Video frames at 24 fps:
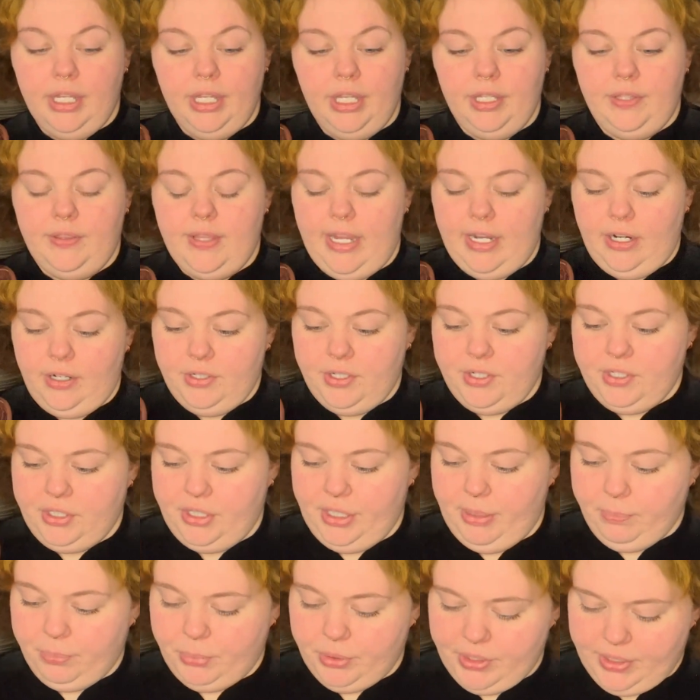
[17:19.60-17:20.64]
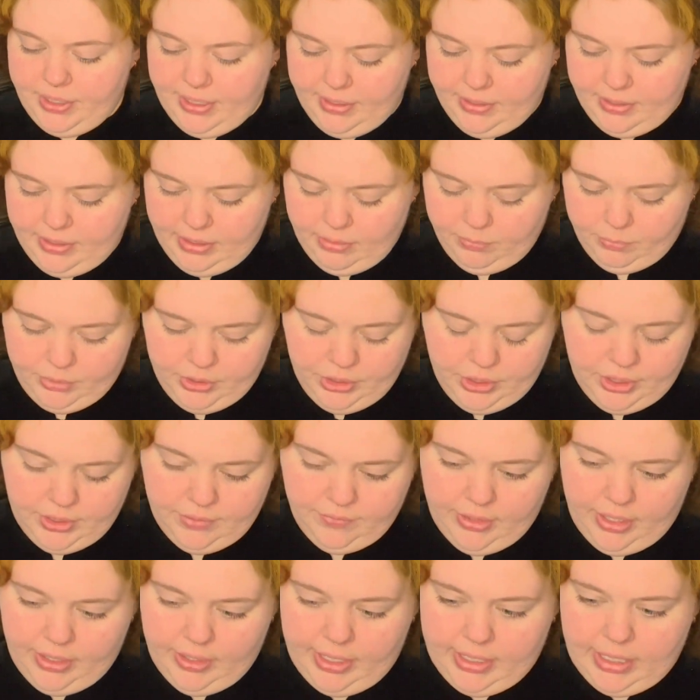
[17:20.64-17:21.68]
they are slip resistant, which is
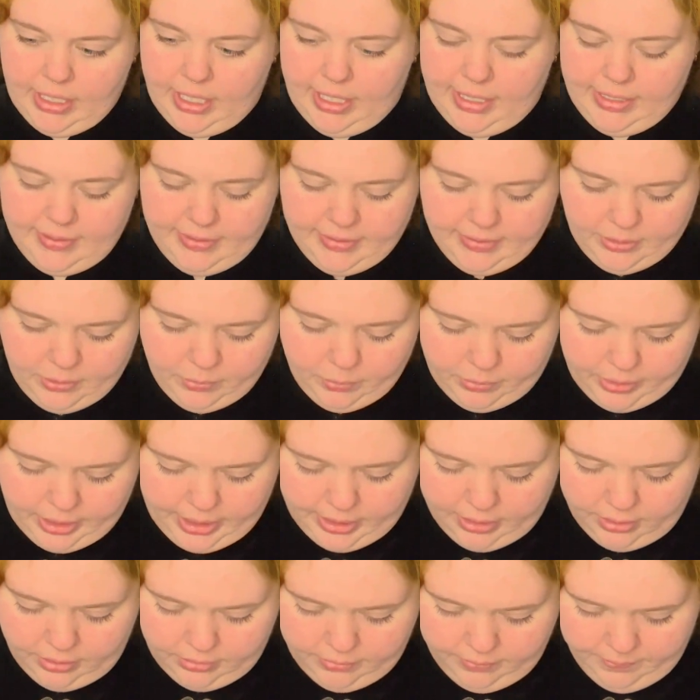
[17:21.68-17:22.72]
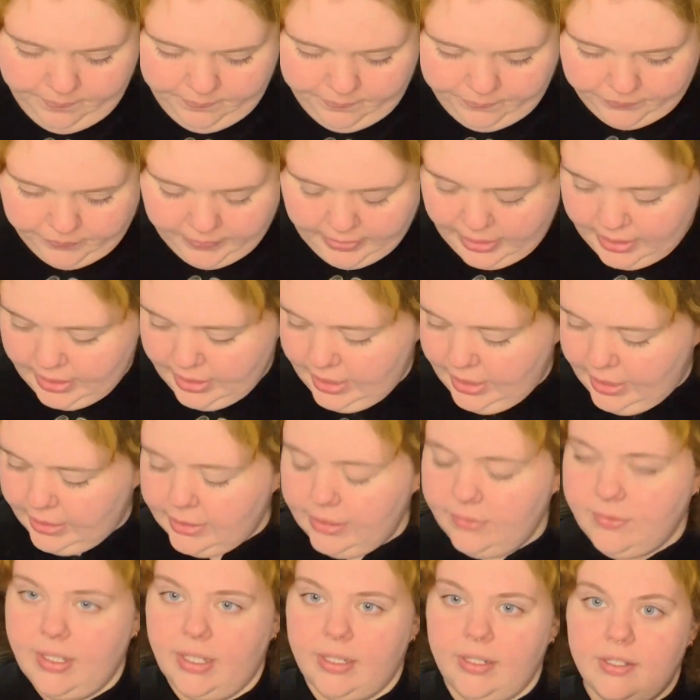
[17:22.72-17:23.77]
very nice as well.
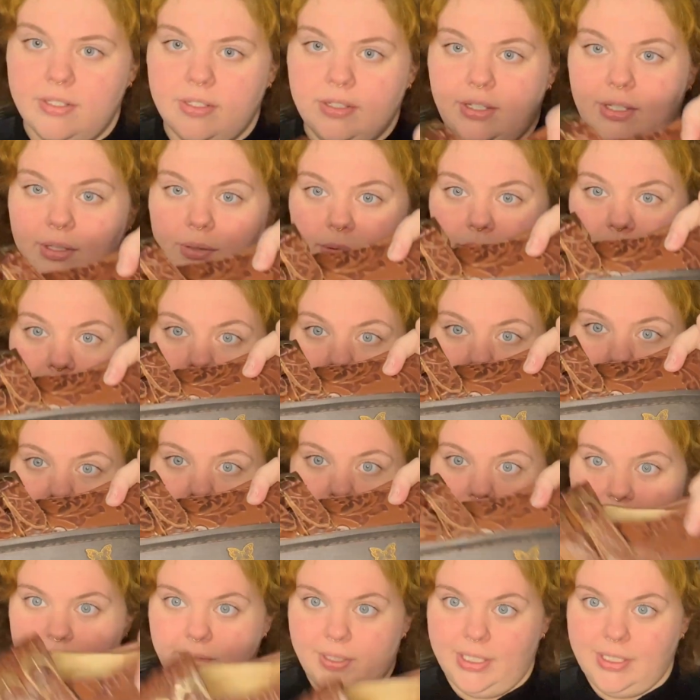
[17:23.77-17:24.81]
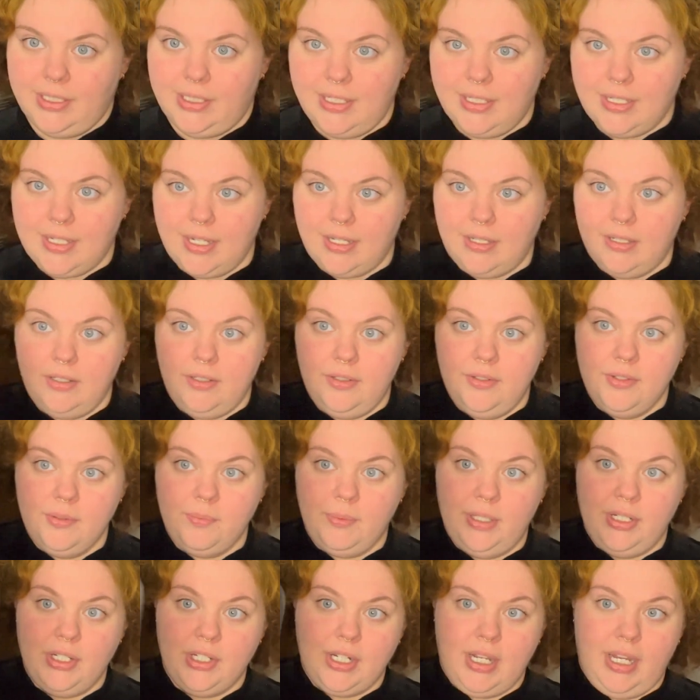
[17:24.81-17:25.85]
They've got these cute little butterfly details,
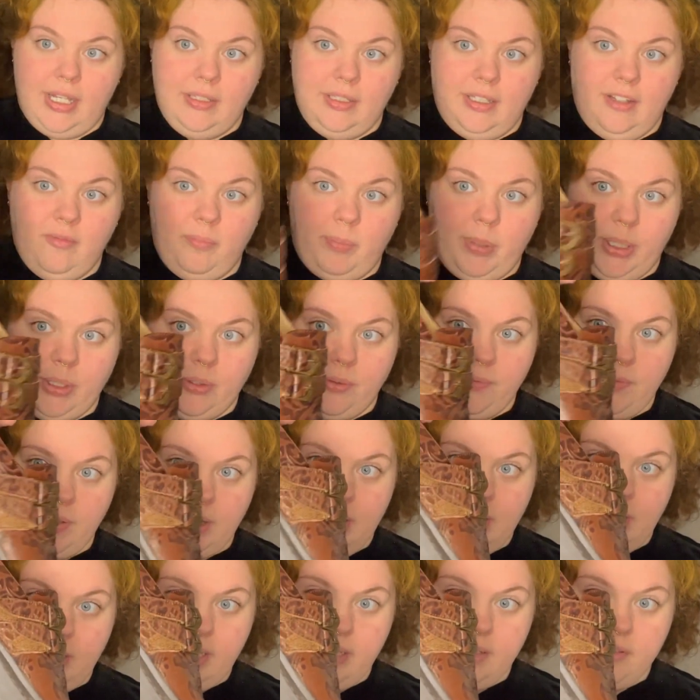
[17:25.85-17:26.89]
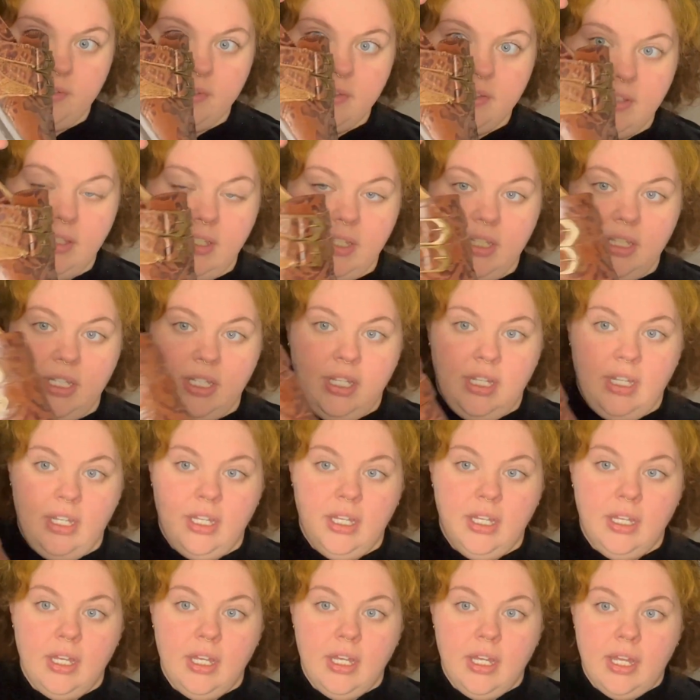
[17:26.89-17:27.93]
which I love butterflies.
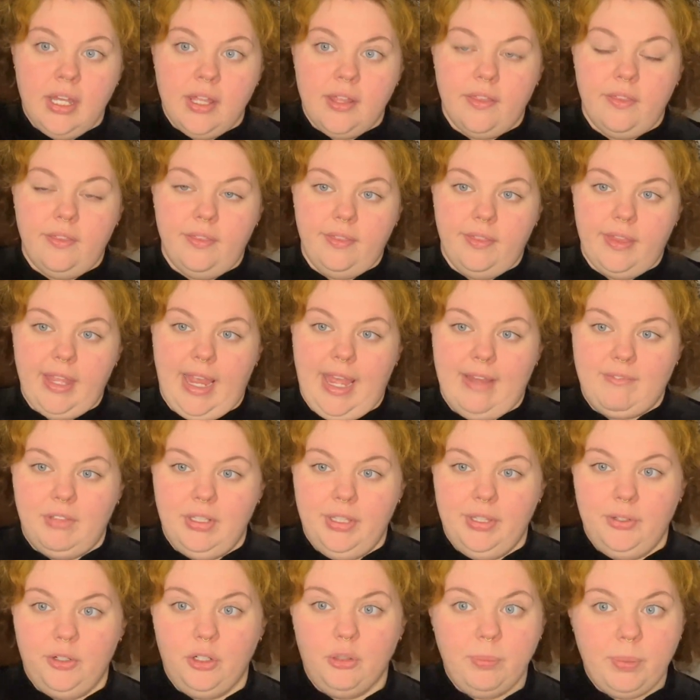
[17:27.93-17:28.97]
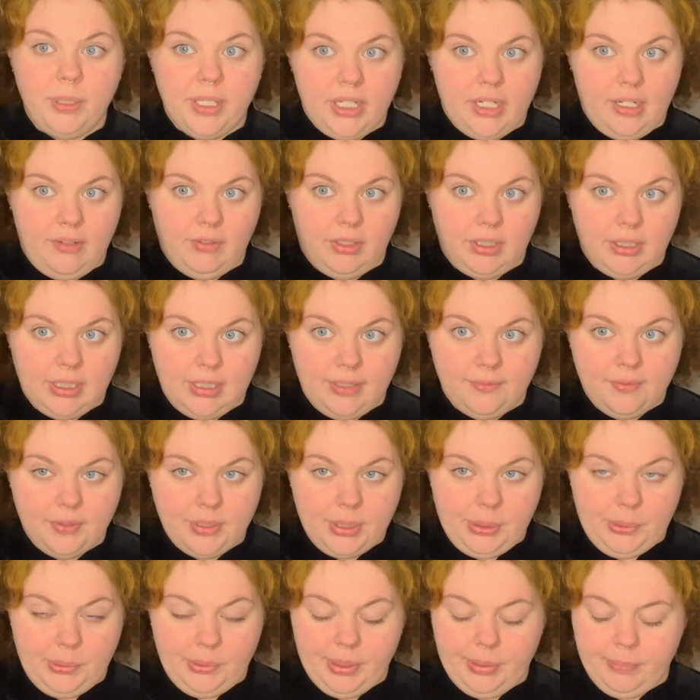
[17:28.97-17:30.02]
They have a little bit of a lift
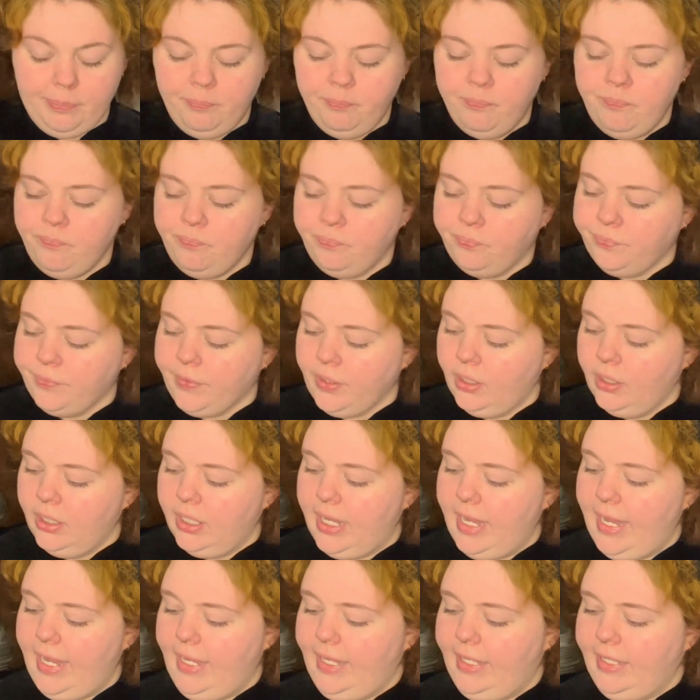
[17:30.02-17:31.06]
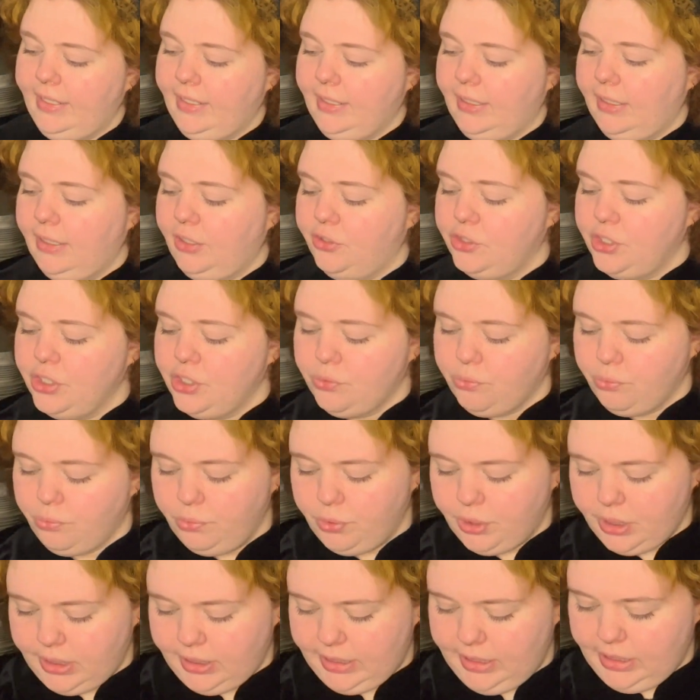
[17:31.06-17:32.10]
to them, and they're just
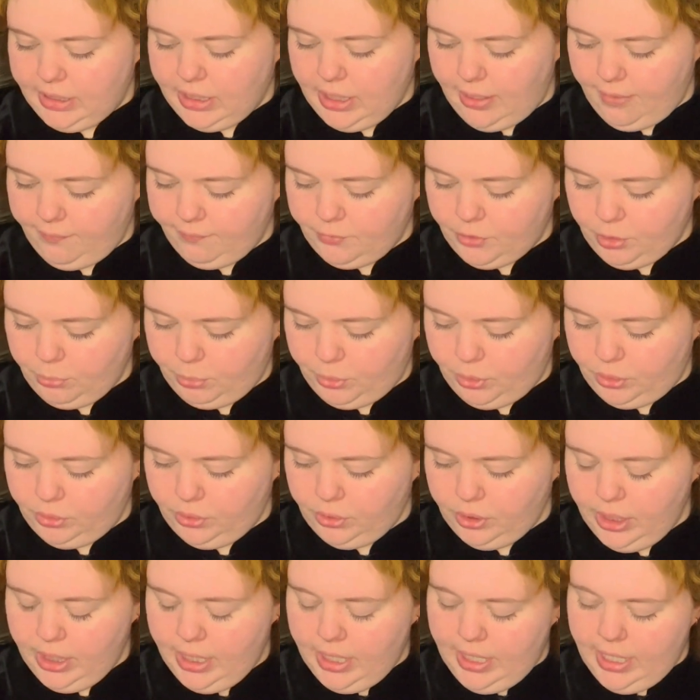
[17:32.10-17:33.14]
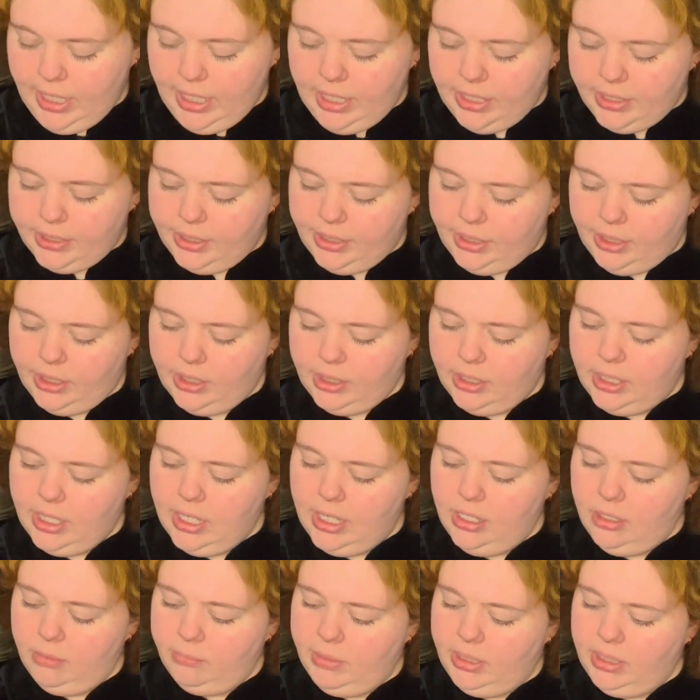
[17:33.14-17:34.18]
really comfortable. They're
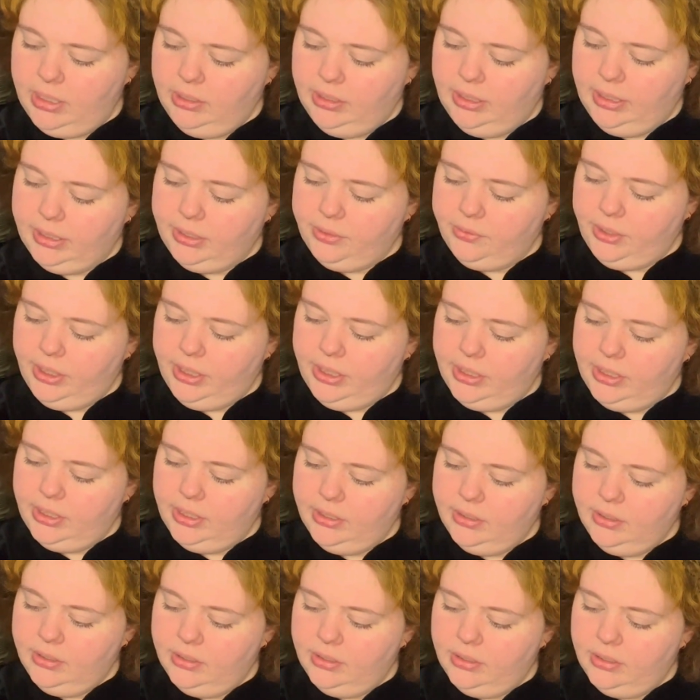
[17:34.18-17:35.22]
Allegria